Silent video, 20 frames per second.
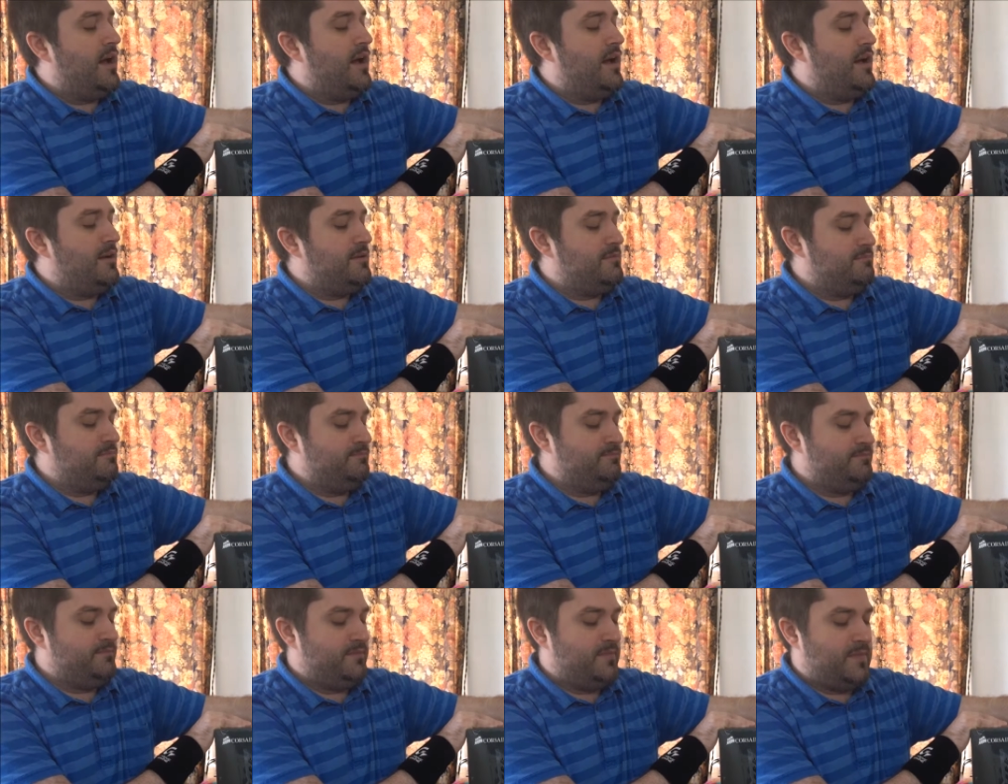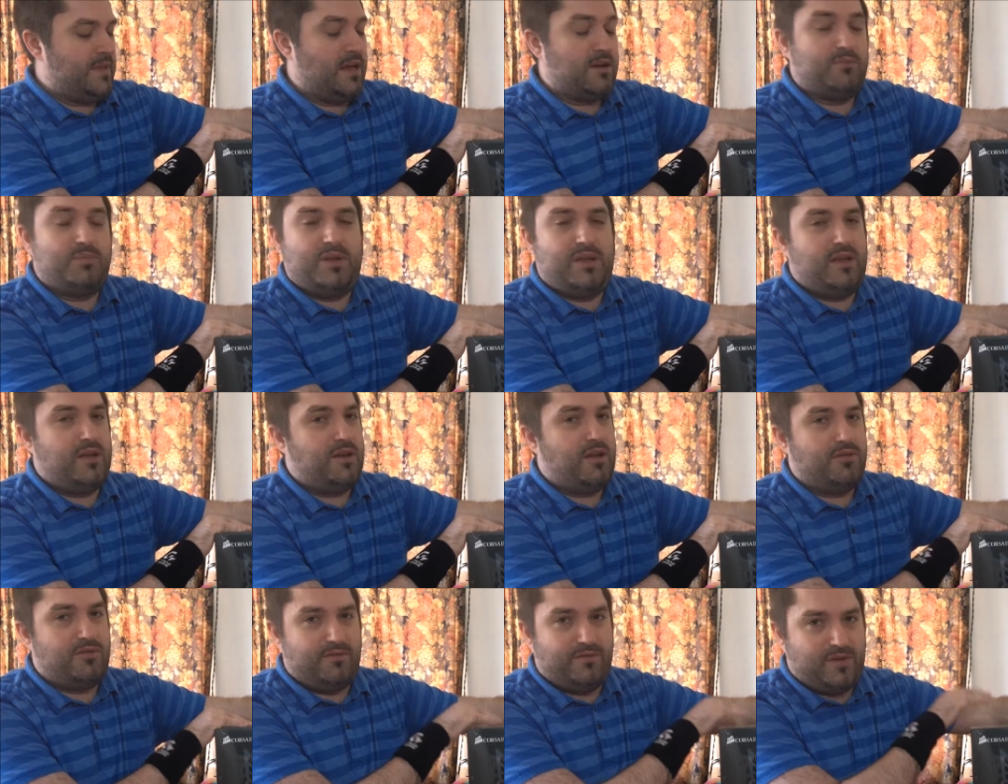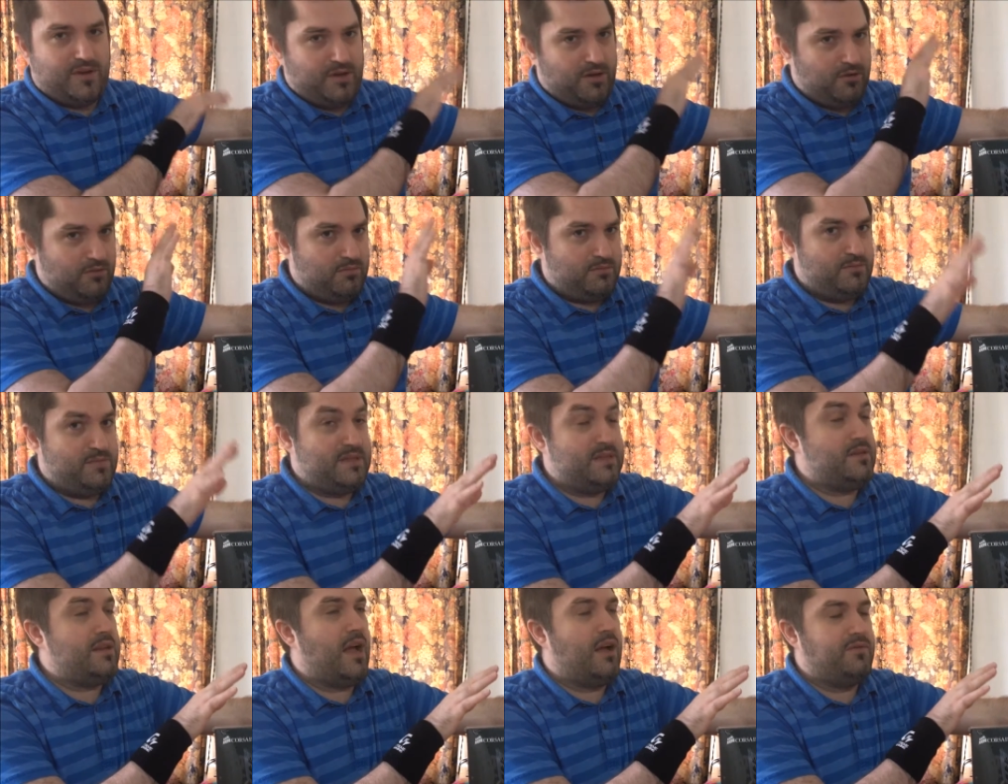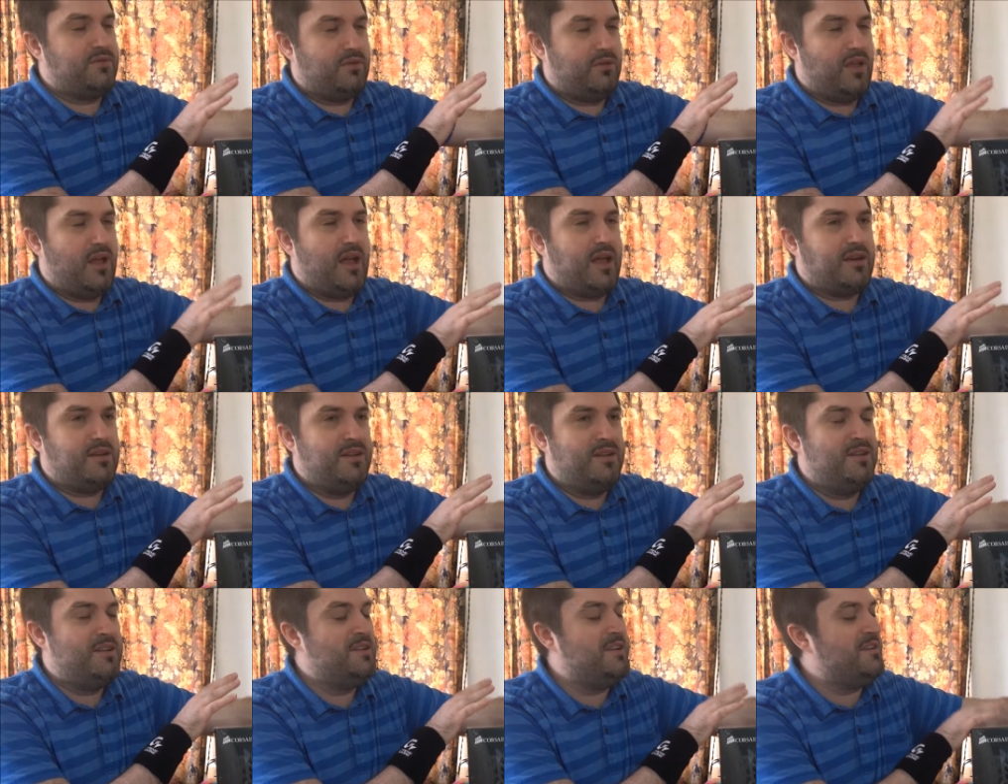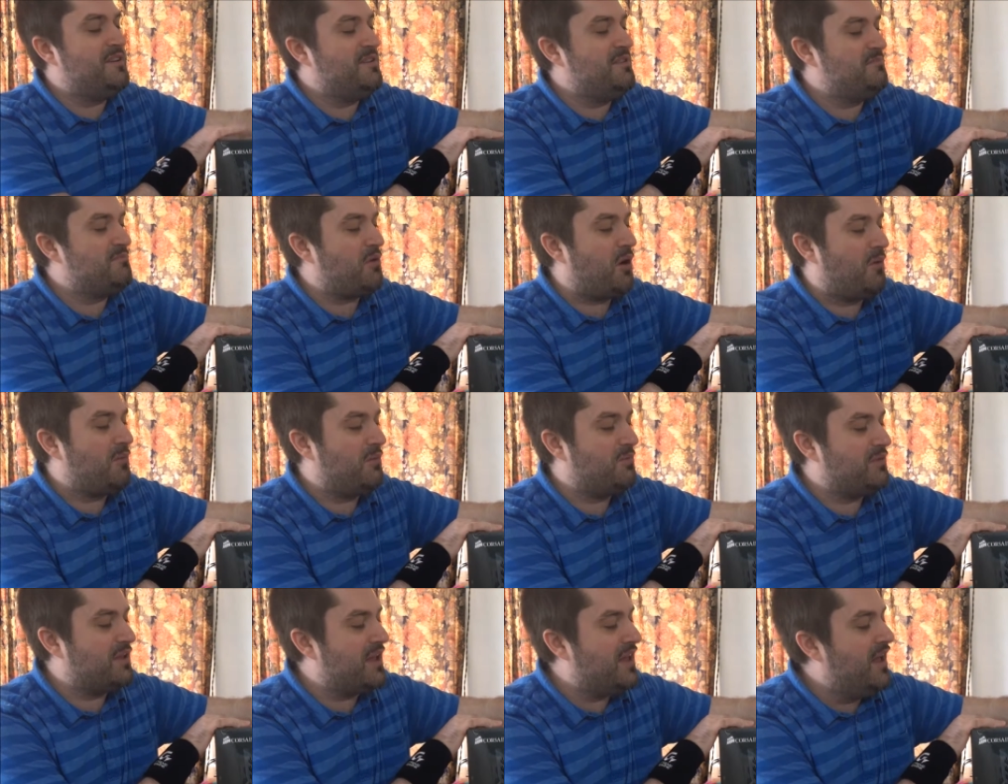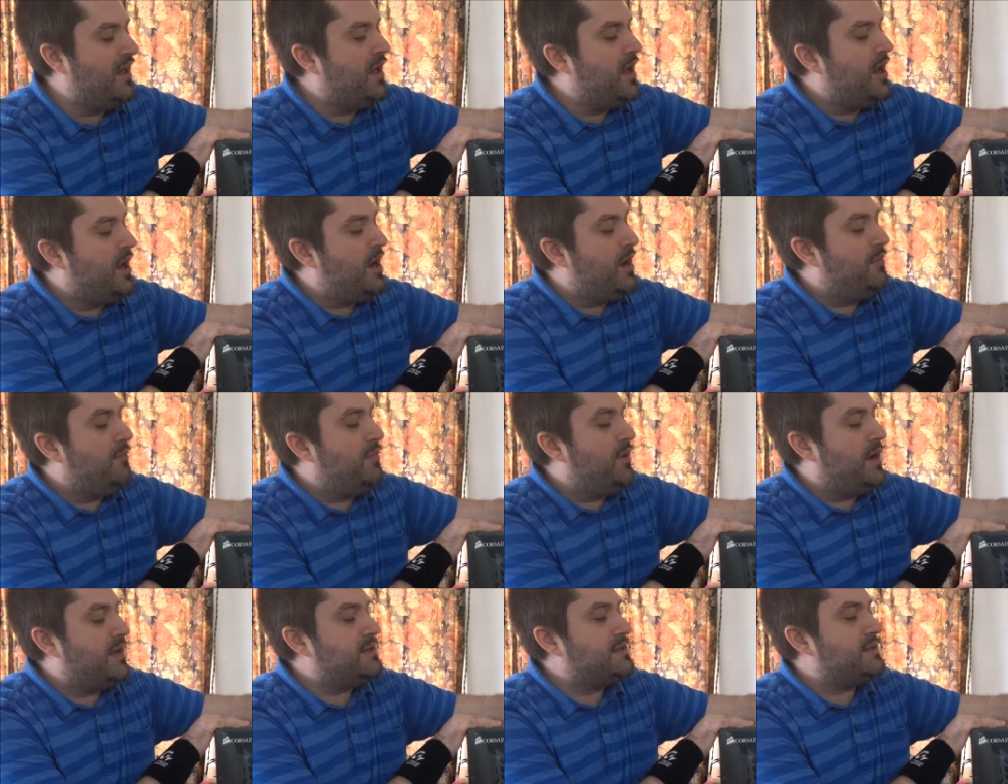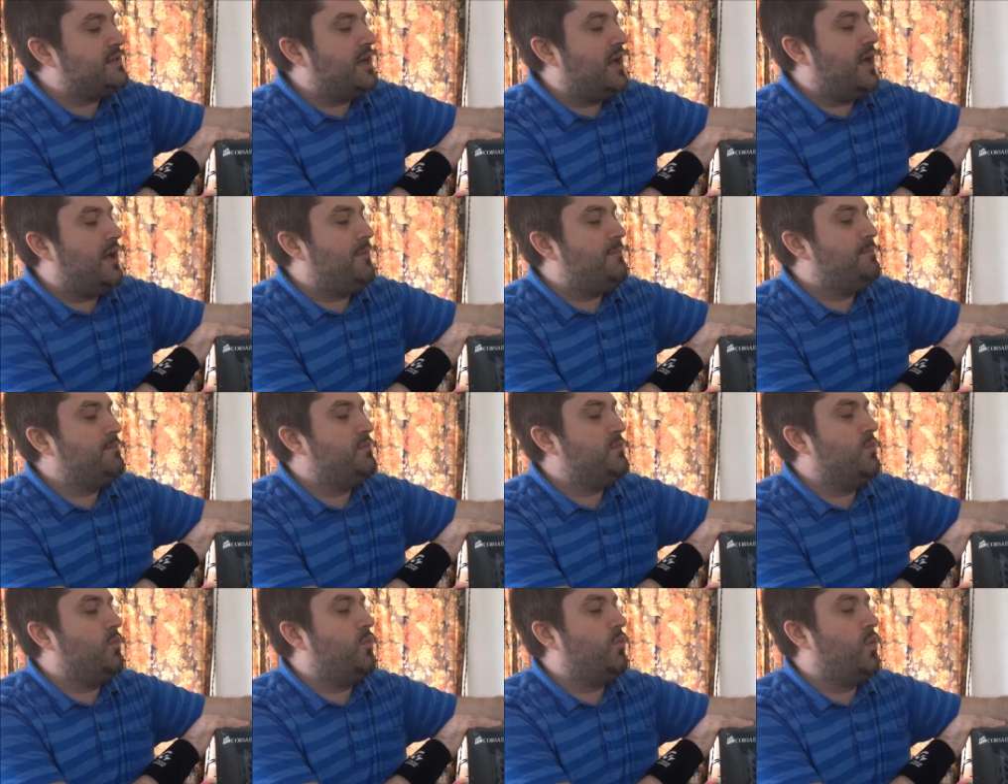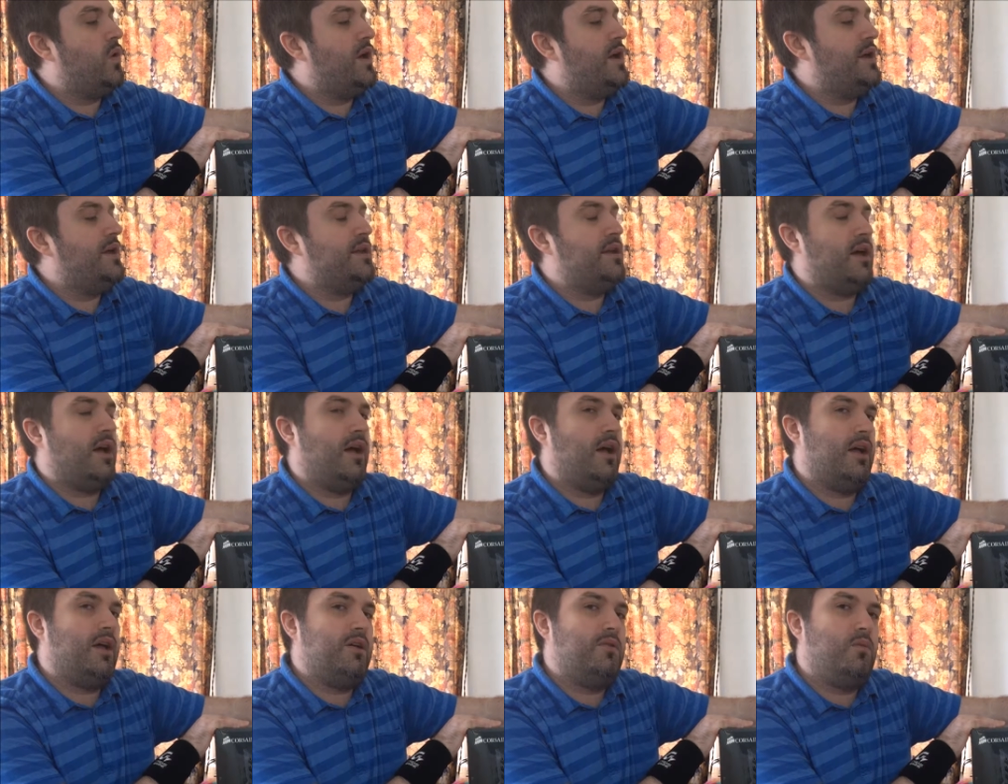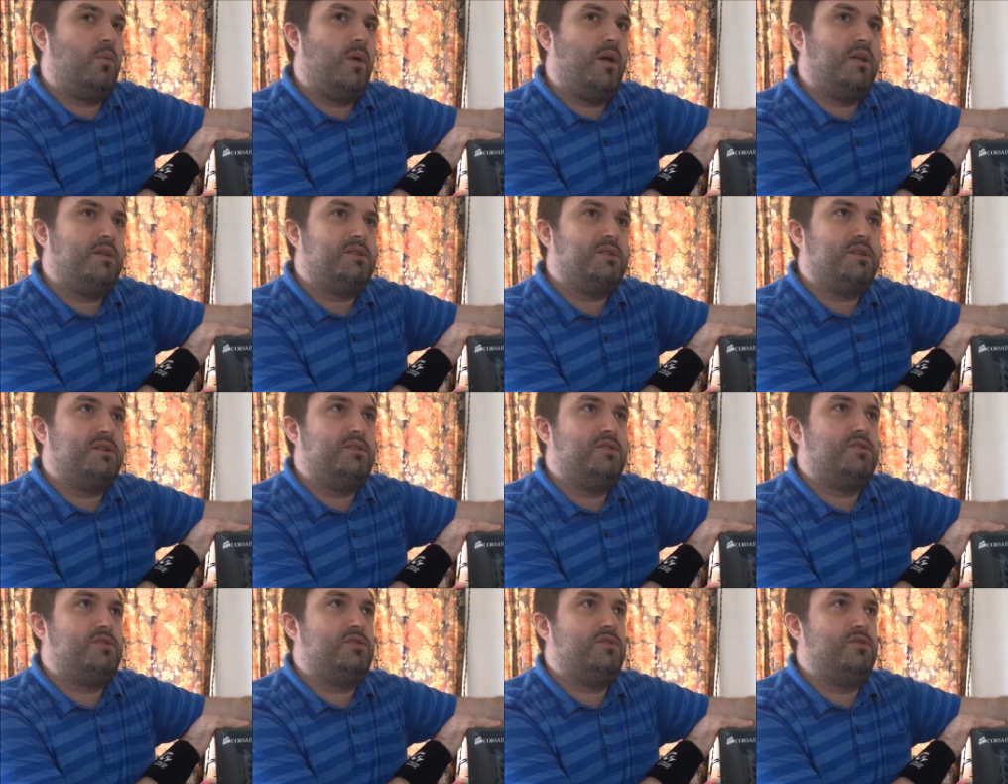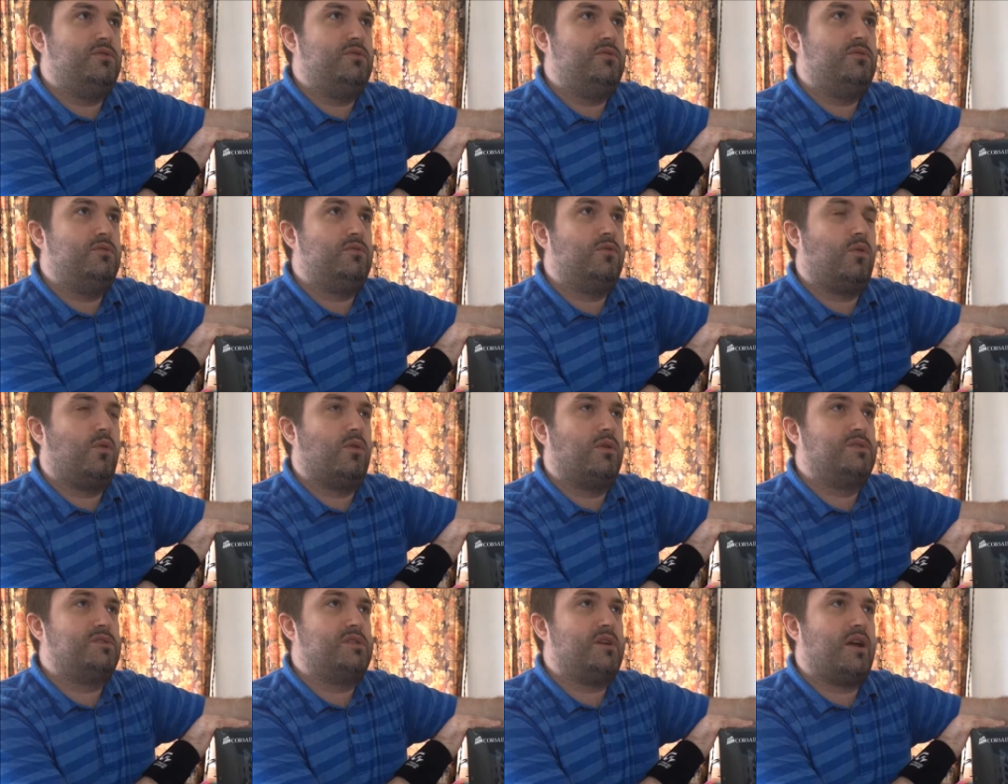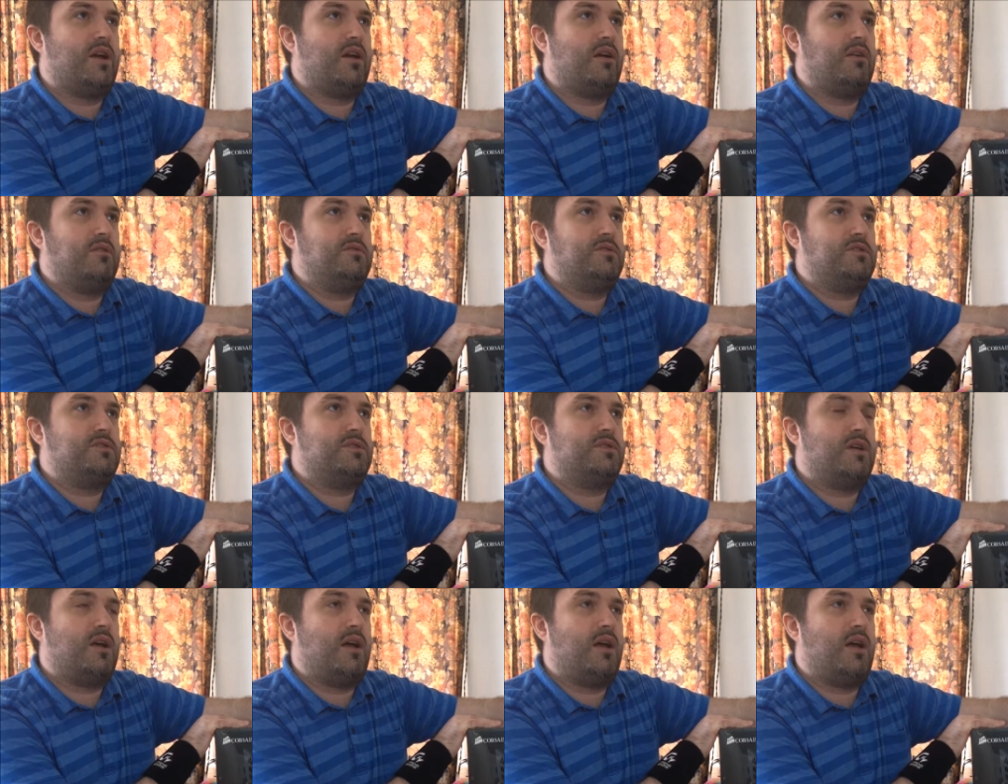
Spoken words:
That'll be another video down the line, probably. But when I went into Corsair's